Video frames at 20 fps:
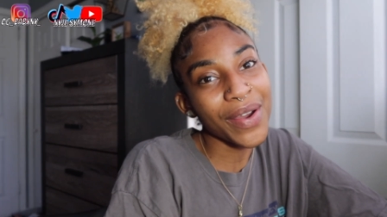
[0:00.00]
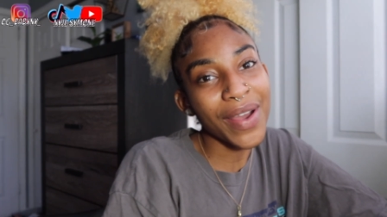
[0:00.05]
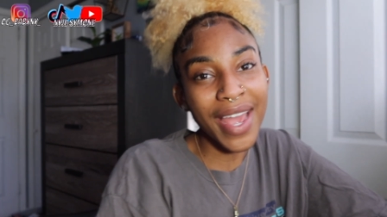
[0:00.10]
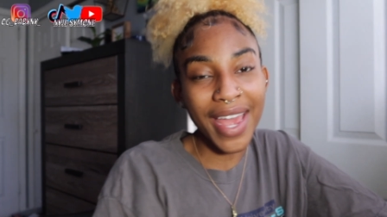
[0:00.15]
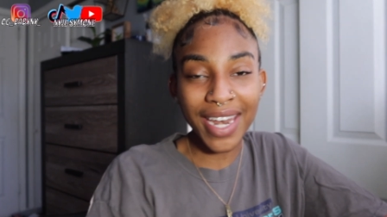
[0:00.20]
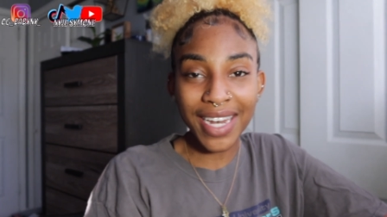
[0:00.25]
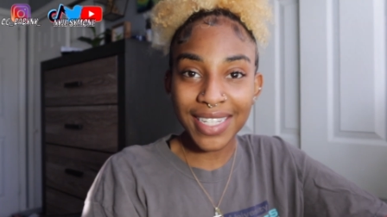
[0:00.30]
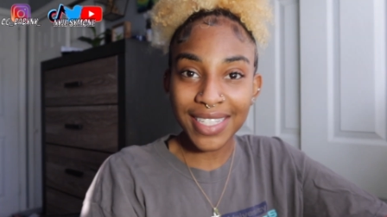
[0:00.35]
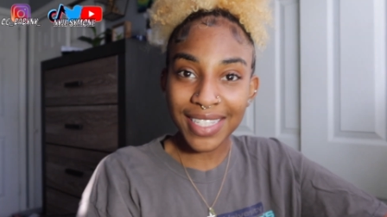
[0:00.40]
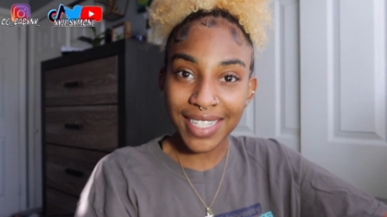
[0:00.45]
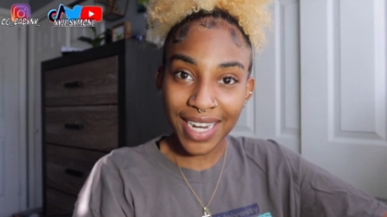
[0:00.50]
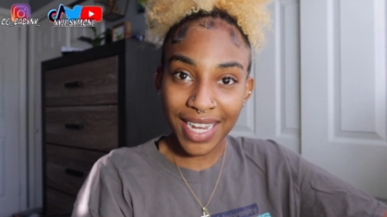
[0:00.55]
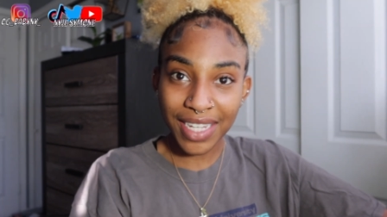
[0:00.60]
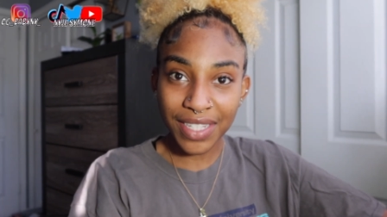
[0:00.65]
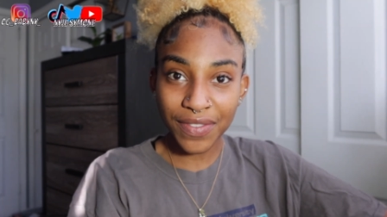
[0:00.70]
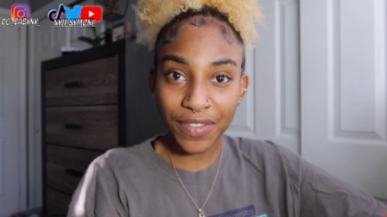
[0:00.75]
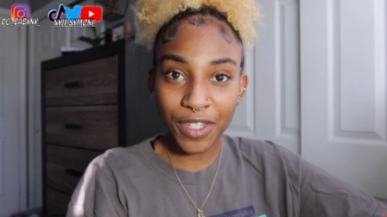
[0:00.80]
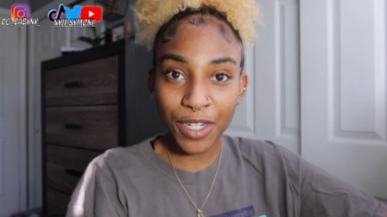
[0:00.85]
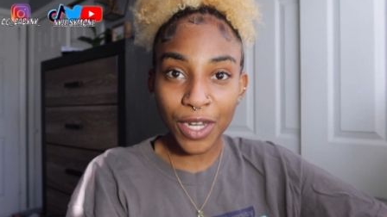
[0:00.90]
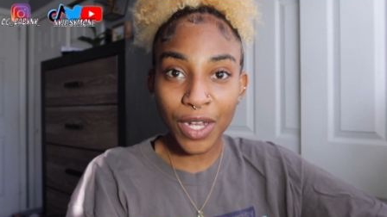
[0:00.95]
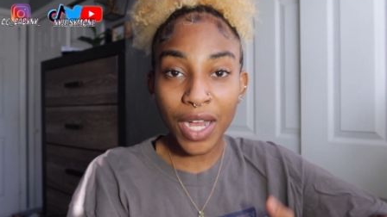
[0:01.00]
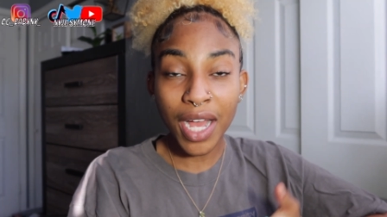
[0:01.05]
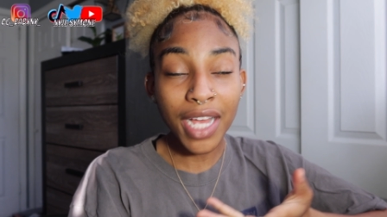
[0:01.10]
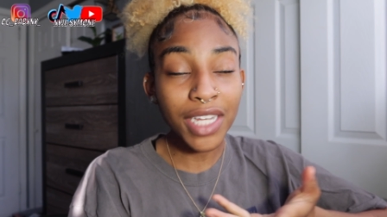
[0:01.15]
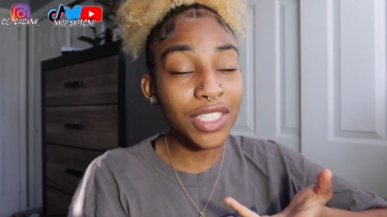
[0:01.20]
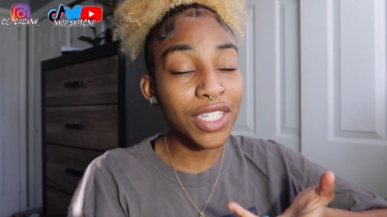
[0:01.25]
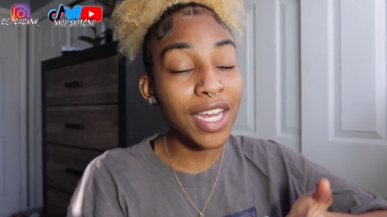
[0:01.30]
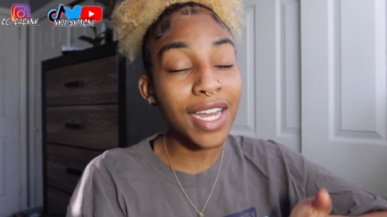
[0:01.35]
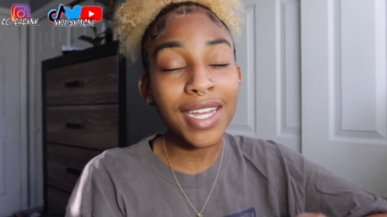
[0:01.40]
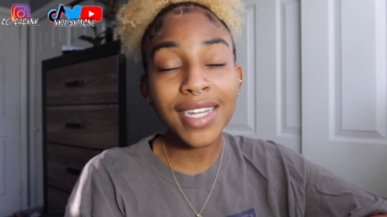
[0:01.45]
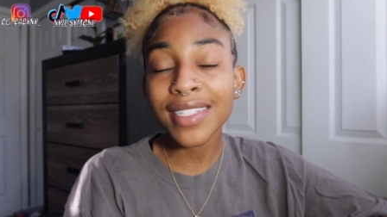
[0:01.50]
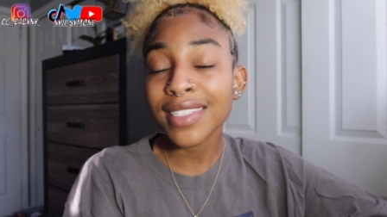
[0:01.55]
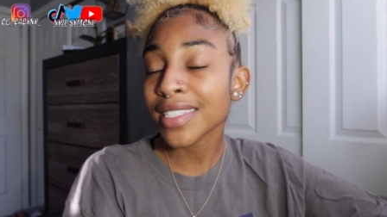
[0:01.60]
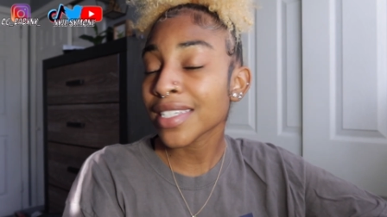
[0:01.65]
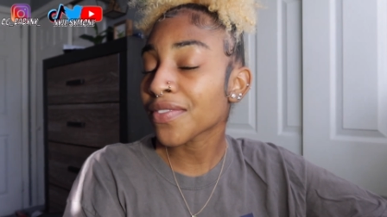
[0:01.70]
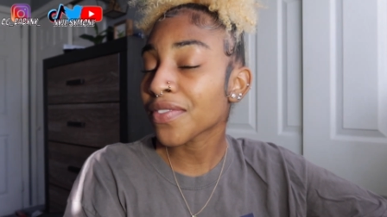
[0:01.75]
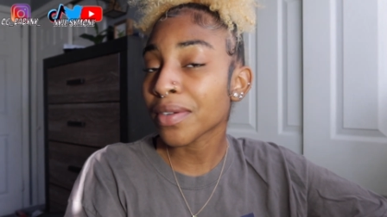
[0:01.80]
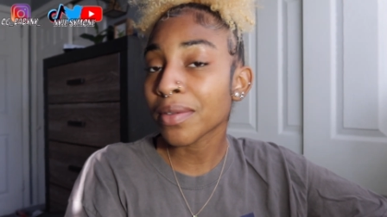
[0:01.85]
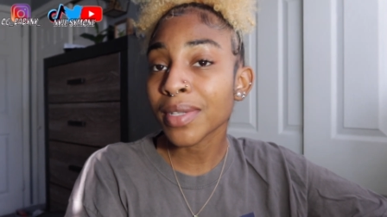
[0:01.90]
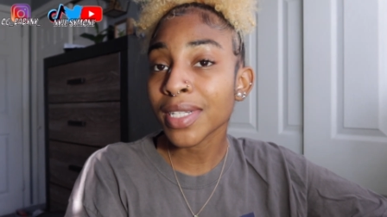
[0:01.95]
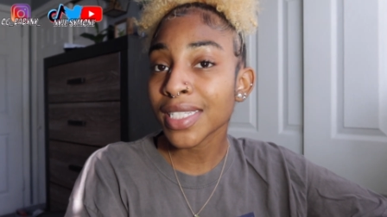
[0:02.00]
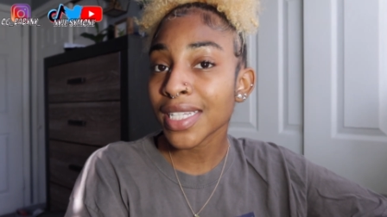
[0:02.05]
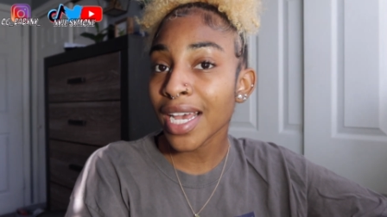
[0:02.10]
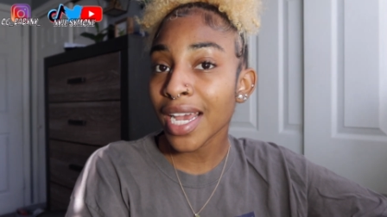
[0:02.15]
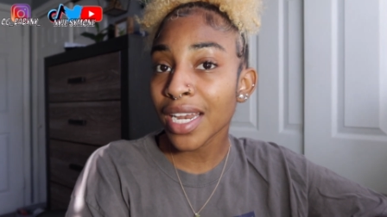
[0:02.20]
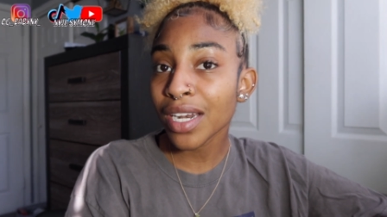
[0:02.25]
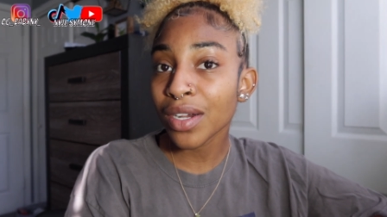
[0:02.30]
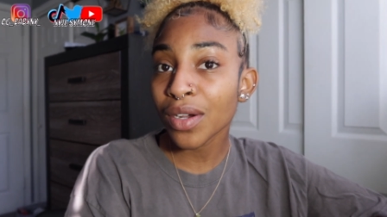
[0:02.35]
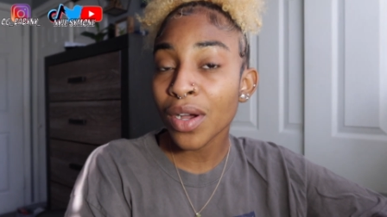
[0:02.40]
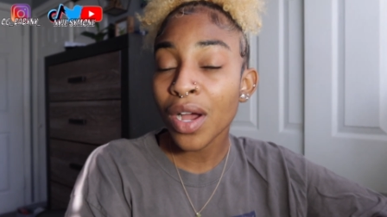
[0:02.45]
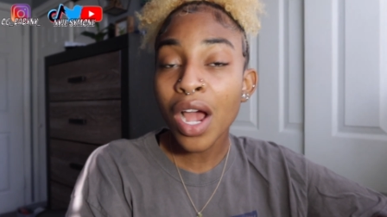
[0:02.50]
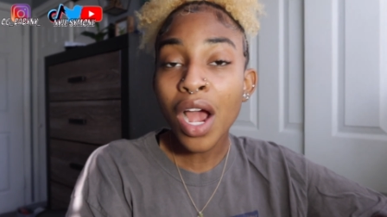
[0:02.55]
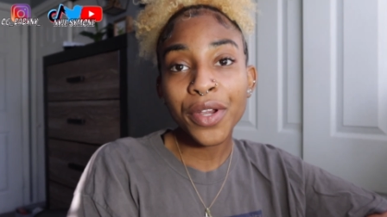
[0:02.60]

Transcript: And in today's video, as y'all can see from the title,